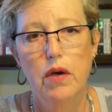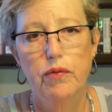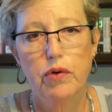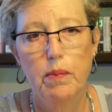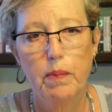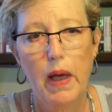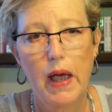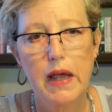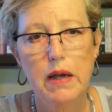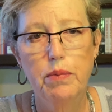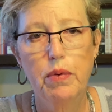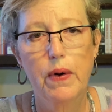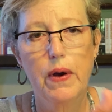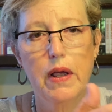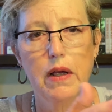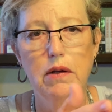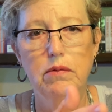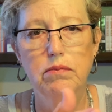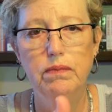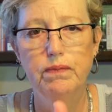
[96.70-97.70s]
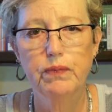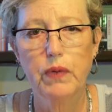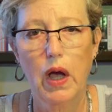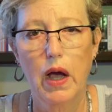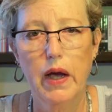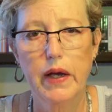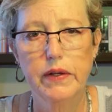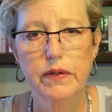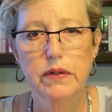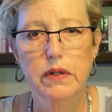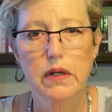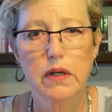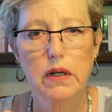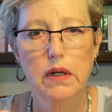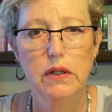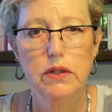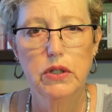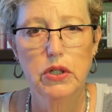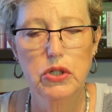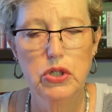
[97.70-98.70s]
from Abraham, Isaac,
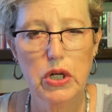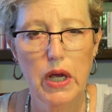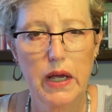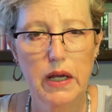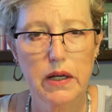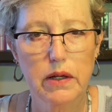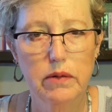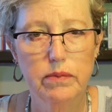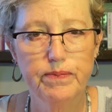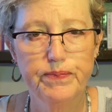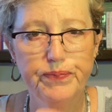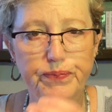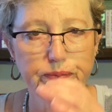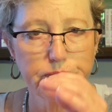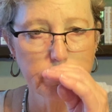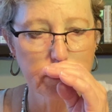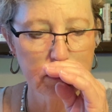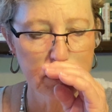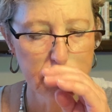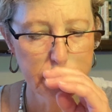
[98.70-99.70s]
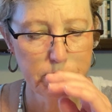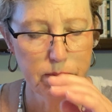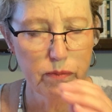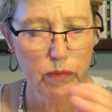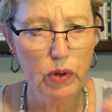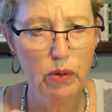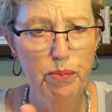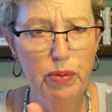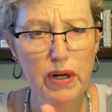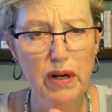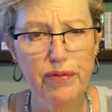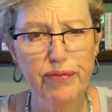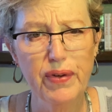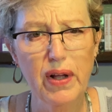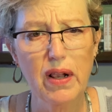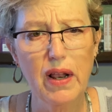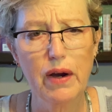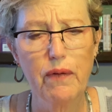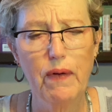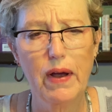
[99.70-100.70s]
to Jacob. But I
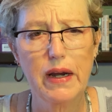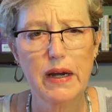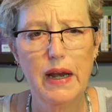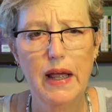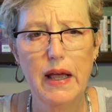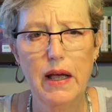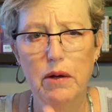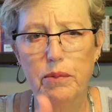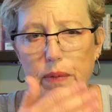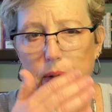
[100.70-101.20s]
felt like right now,